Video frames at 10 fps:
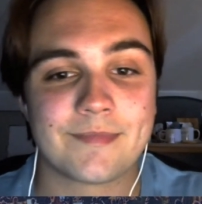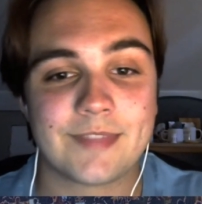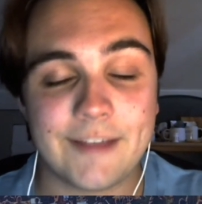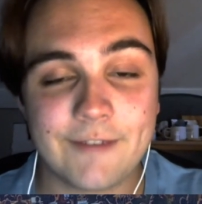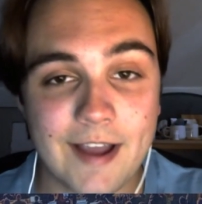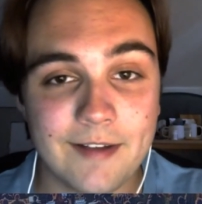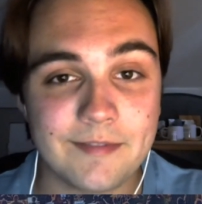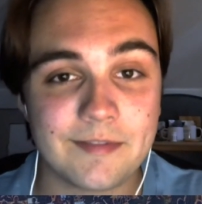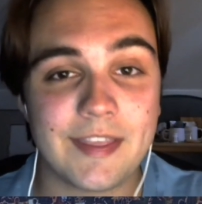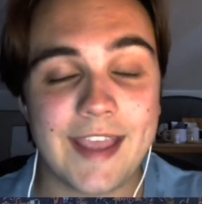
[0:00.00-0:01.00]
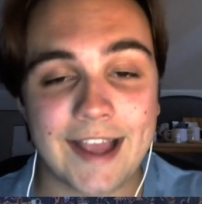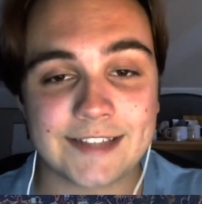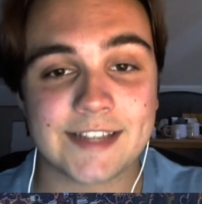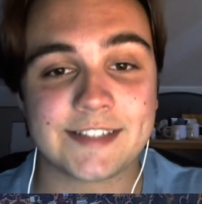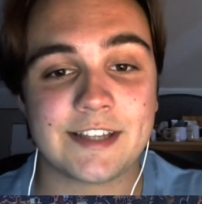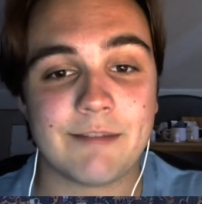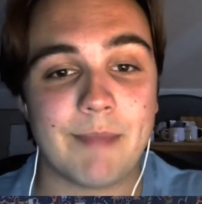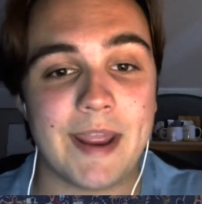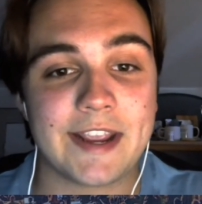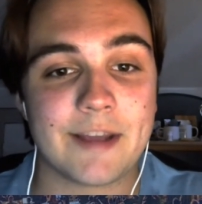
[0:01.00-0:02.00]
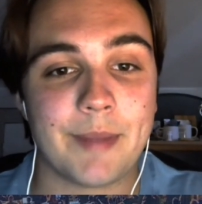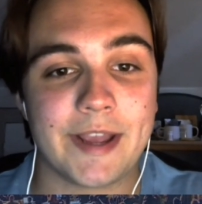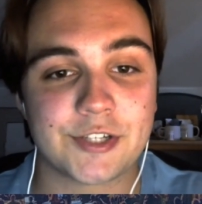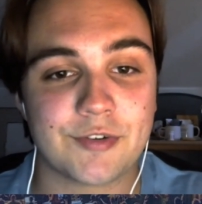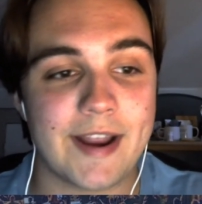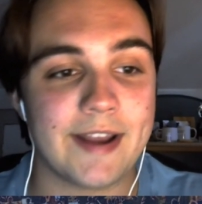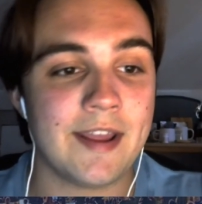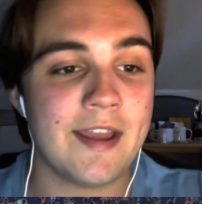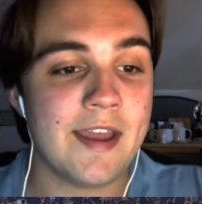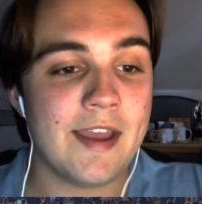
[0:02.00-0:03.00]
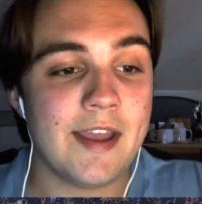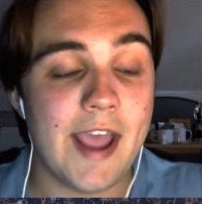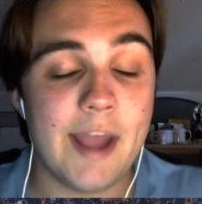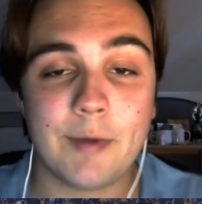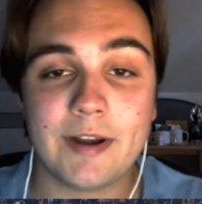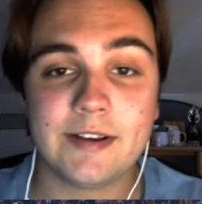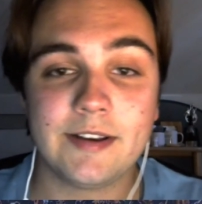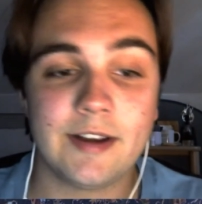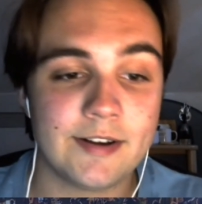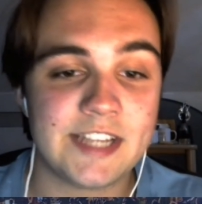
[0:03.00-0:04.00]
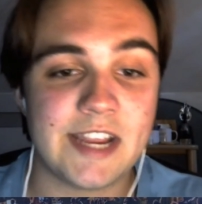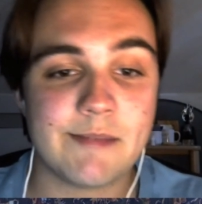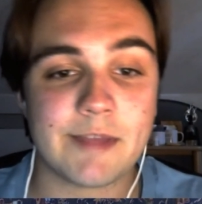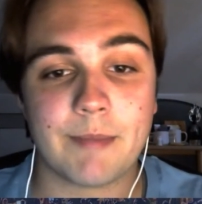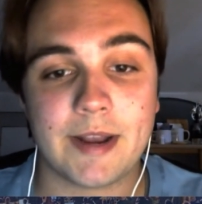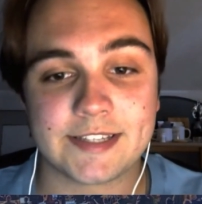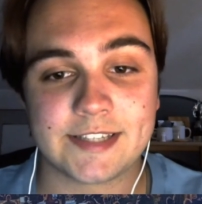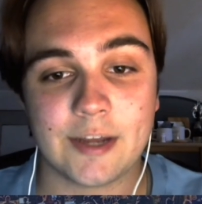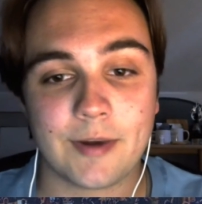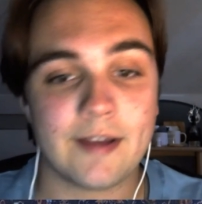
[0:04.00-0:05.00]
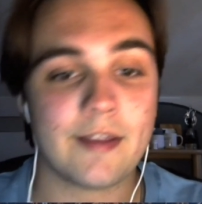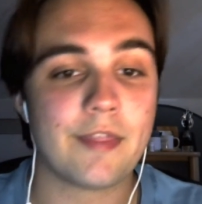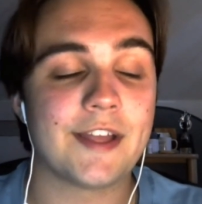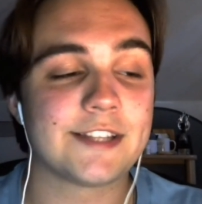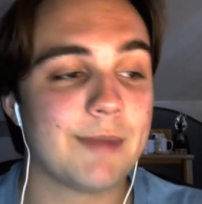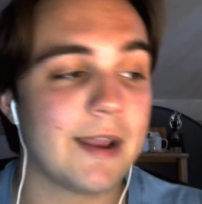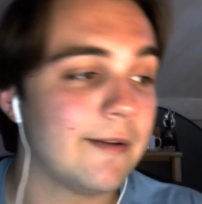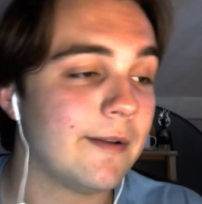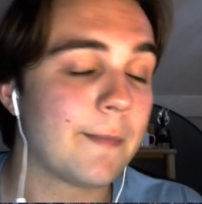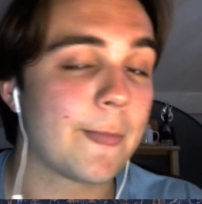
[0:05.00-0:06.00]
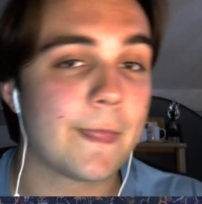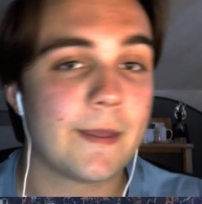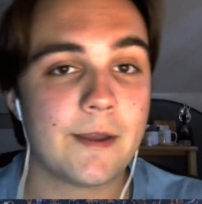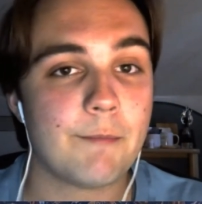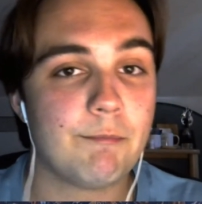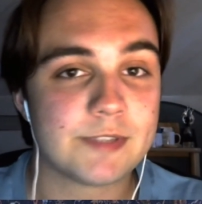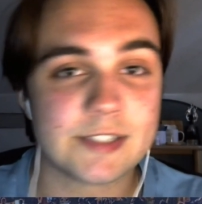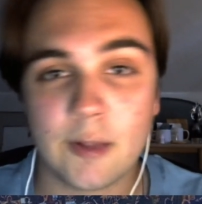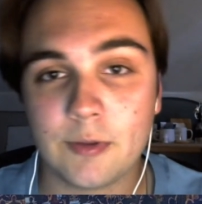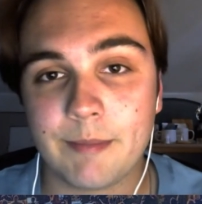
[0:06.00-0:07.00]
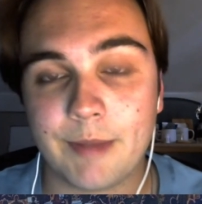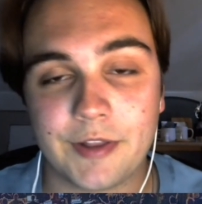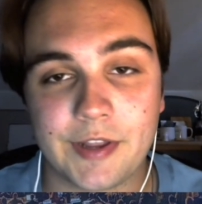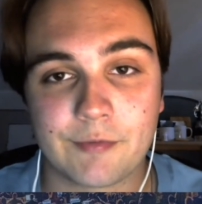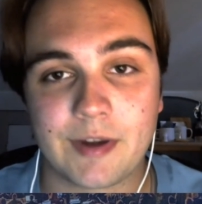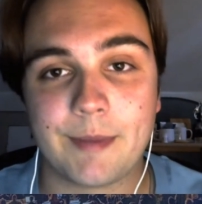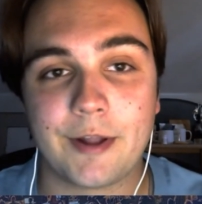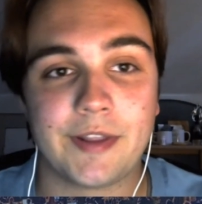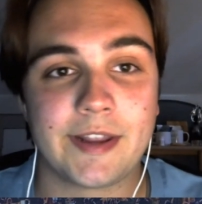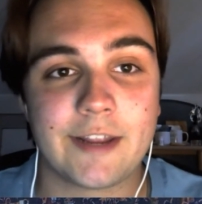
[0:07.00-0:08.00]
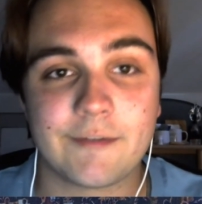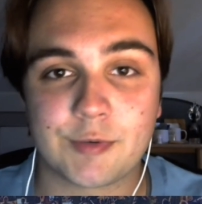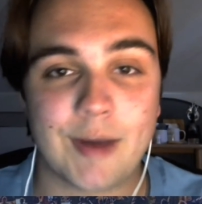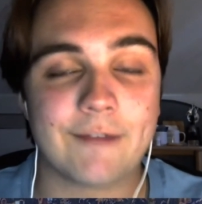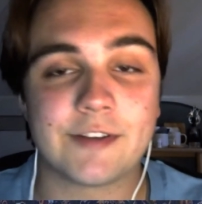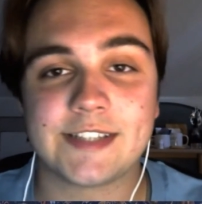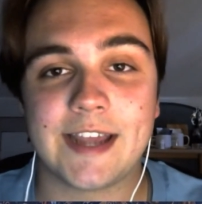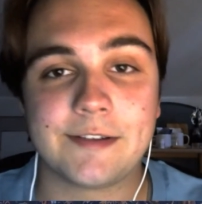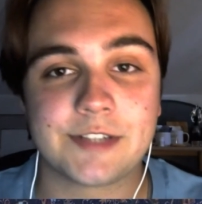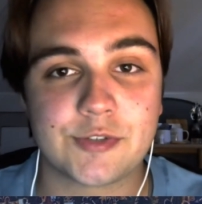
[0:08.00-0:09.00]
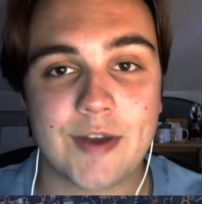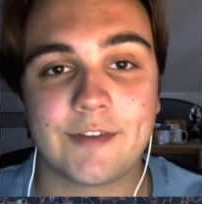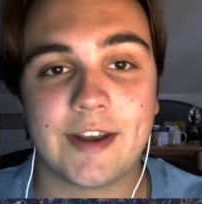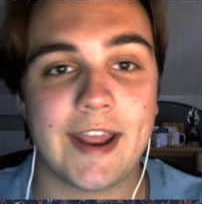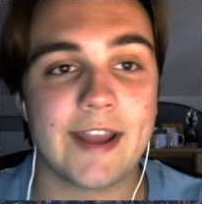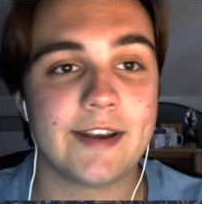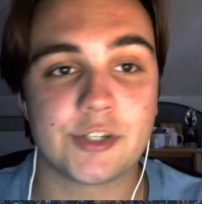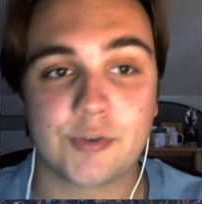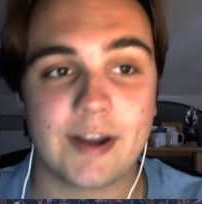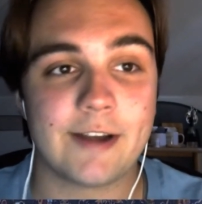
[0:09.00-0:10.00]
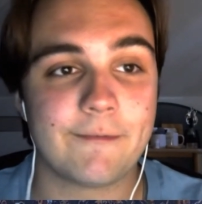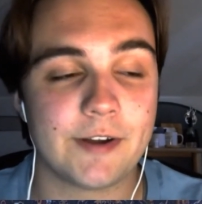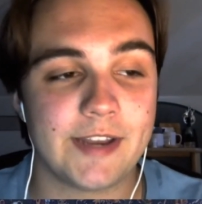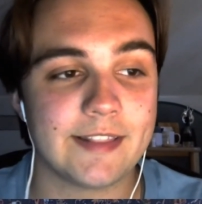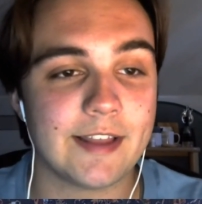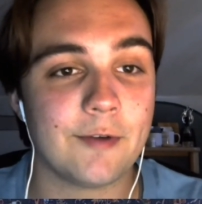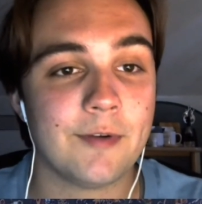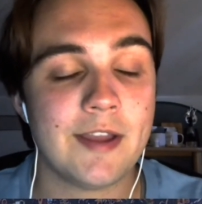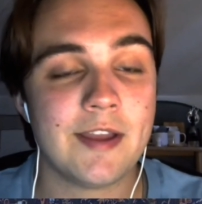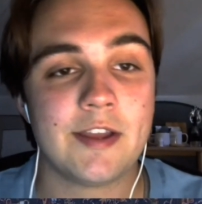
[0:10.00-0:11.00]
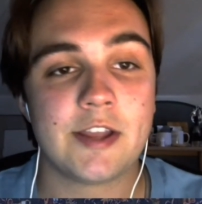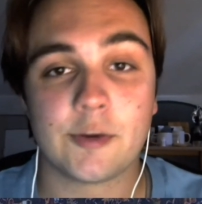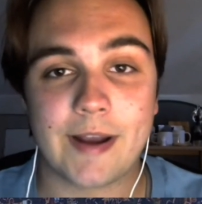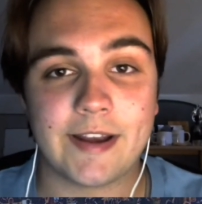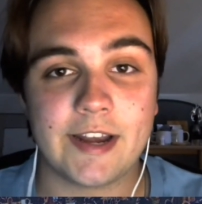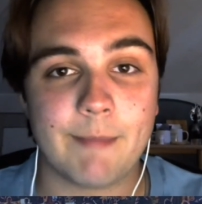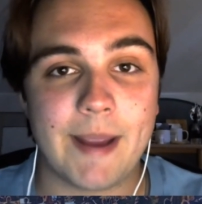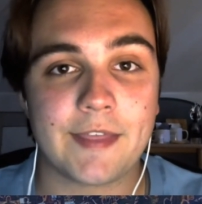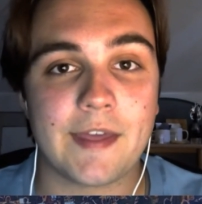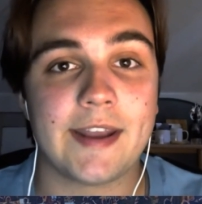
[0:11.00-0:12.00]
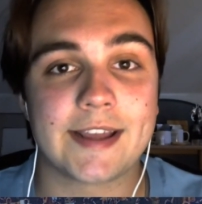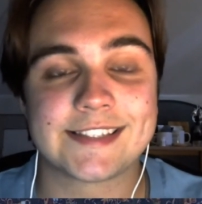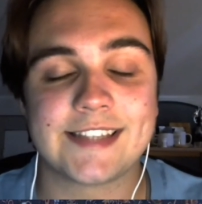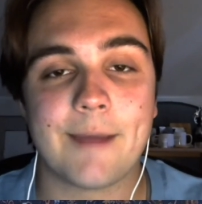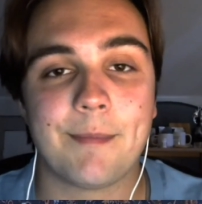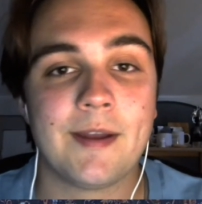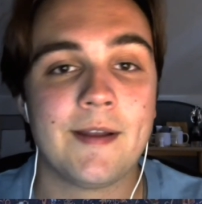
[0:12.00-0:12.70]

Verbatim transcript: They've got the assets to make a big trade. And when you're a team like Minnesota that's been slowly building, rebuilding, you've drafted Towns, you drafted Ant, you traded for D'Lo, you're ready to make that next step.